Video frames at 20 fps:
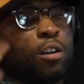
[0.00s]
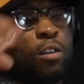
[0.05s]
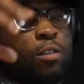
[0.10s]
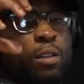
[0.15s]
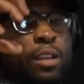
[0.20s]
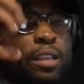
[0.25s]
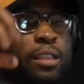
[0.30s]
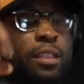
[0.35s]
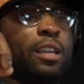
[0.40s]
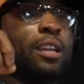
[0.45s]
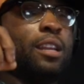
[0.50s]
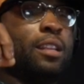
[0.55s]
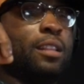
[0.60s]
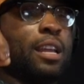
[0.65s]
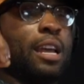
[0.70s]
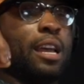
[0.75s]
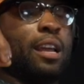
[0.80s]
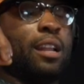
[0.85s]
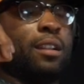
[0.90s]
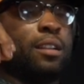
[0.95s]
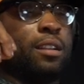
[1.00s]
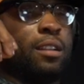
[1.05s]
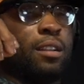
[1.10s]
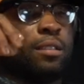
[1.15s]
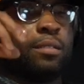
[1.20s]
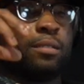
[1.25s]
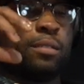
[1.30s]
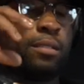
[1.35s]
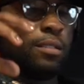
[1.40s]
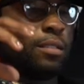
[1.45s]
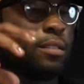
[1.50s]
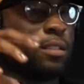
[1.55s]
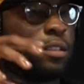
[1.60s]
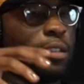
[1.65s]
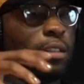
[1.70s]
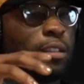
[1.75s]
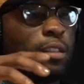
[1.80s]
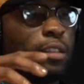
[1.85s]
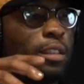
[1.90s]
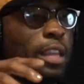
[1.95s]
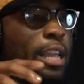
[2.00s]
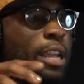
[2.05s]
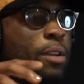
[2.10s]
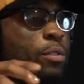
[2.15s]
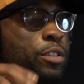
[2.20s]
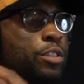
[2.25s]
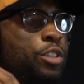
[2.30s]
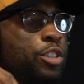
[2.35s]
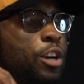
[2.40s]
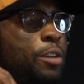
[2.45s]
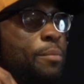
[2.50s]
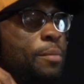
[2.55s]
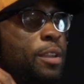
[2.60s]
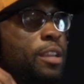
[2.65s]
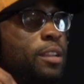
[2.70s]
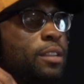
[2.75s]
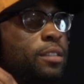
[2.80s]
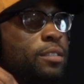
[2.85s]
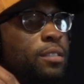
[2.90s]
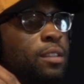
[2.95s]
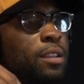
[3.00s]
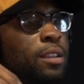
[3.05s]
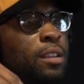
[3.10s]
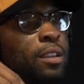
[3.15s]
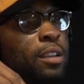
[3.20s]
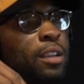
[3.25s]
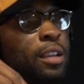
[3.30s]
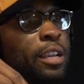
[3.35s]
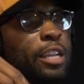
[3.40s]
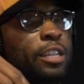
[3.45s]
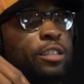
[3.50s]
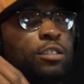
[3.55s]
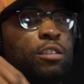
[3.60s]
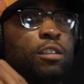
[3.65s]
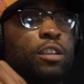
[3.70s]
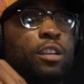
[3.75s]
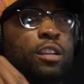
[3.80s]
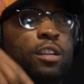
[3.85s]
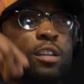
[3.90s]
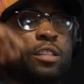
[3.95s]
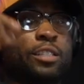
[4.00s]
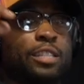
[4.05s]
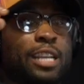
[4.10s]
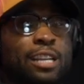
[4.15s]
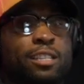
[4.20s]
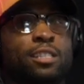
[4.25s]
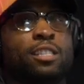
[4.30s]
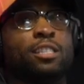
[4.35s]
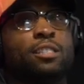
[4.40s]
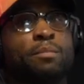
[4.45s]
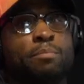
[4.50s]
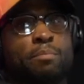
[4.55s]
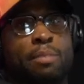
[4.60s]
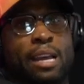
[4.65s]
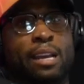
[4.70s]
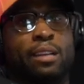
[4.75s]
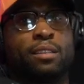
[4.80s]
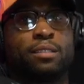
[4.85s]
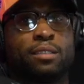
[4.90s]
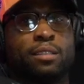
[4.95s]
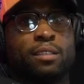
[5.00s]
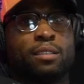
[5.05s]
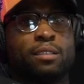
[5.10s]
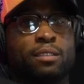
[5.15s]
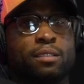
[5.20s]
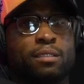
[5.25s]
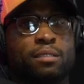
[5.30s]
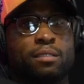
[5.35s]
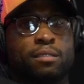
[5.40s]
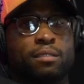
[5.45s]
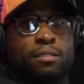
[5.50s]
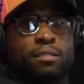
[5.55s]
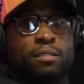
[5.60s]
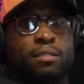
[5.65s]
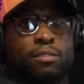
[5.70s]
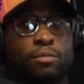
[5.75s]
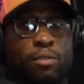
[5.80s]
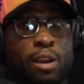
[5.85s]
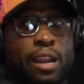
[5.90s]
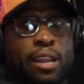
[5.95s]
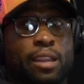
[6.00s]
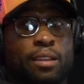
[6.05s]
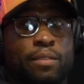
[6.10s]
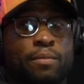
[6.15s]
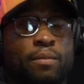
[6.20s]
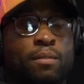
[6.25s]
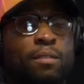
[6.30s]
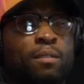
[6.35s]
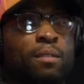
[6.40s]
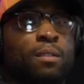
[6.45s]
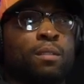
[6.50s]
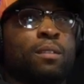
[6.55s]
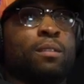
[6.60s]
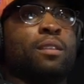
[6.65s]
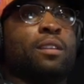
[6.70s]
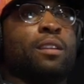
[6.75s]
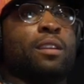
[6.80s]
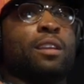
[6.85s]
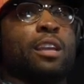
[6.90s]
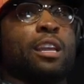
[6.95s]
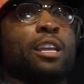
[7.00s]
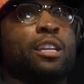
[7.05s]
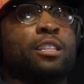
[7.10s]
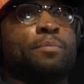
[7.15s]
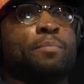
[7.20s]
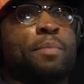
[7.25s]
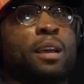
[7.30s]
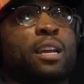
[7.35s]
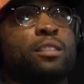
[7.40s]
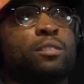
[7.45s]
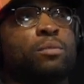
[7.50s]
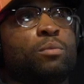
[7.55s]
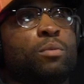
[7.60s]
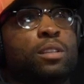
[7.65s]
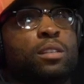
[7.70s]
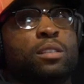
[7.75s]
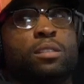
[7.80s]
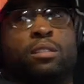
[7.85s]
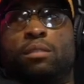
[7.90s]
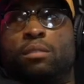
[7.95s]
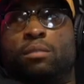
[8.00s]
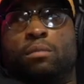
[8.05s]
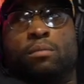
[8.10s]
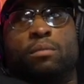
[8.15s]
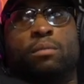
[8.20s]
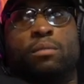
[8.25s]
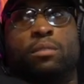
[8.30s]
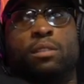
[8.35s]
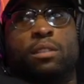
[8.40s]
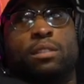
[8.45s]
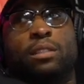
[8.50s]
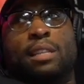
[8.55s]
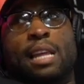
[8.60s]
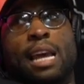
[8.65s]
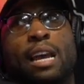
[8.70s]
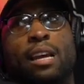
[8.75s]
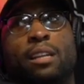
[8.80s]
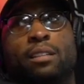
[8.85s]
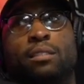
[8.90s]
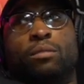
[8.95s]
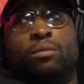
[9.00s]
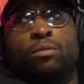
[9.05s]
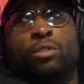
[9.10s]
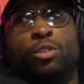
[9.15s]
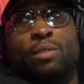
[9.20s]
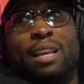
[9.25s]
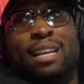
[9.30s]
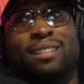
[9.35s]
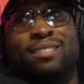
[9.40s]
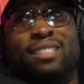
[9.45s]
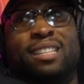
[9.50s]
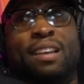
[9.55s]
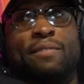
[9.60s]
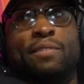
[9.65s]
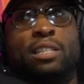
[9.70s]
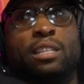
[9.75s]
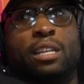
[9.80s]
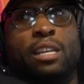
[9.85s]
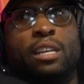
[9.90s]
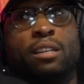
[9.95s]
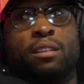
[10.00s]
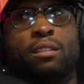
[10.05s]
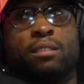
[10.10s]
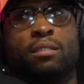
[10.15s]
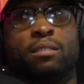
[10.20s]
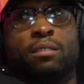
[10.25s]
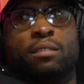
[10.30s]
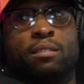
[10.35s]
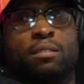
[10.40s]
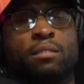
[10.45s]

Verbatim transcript: only thing that the thing with Jeremy is he's only gonna chase his best, right? His best was his last 2017. Yeah,